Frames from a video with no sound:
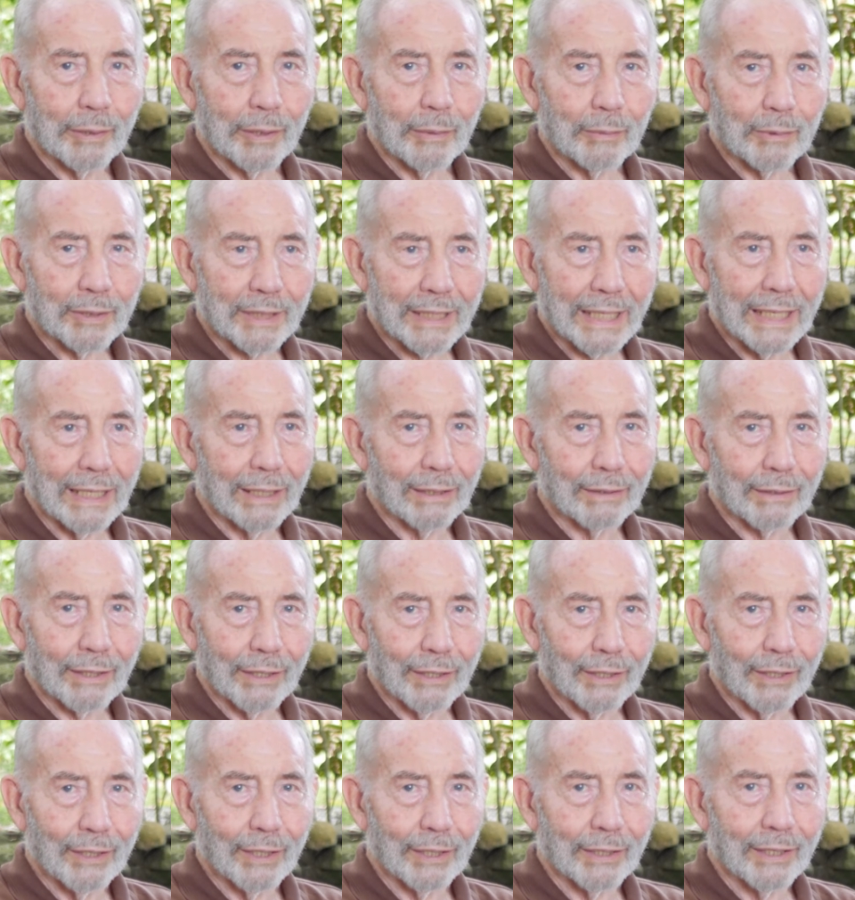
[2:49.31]
was killed or
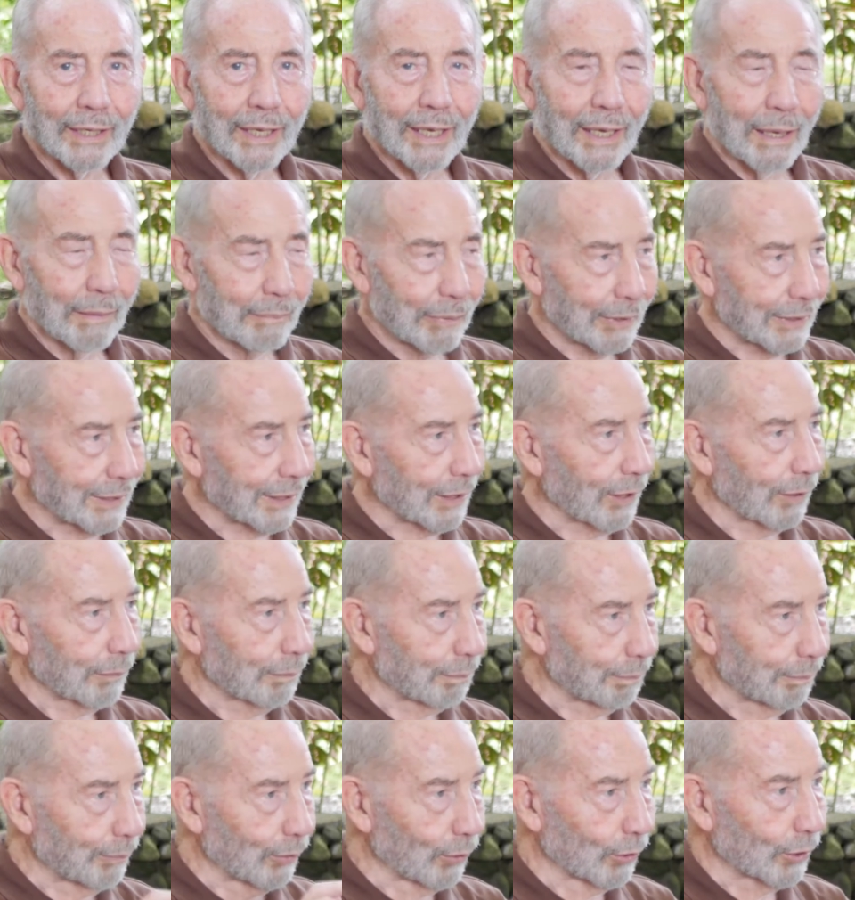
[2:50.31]
hurt, but they got
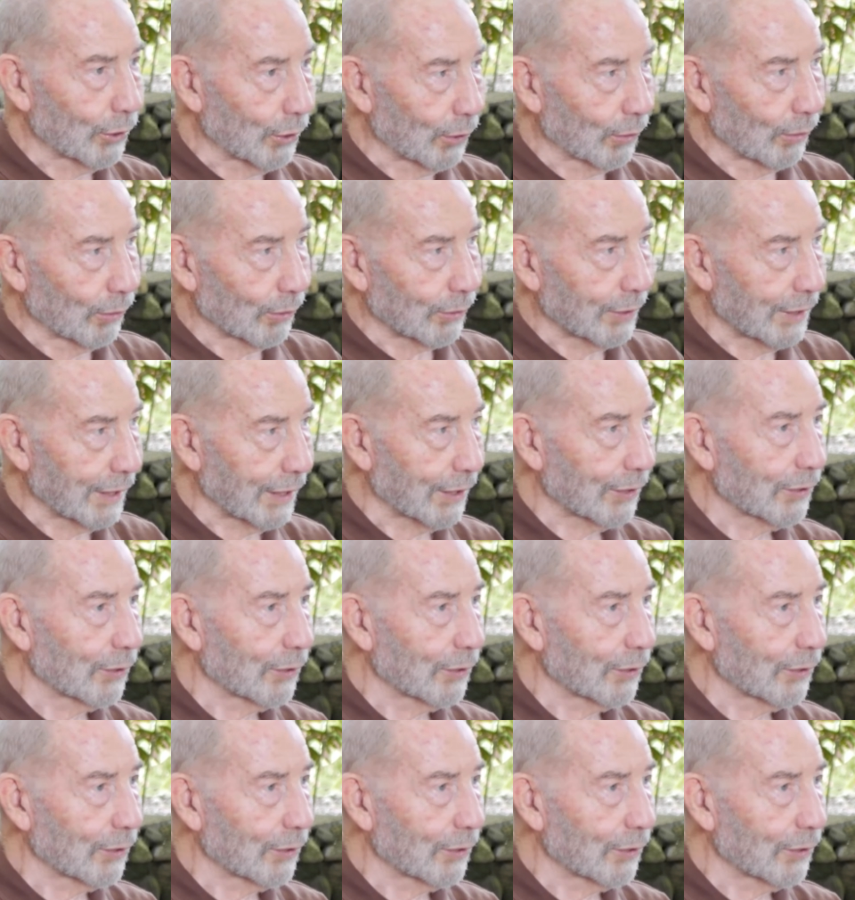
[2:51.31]
bullet holes in it.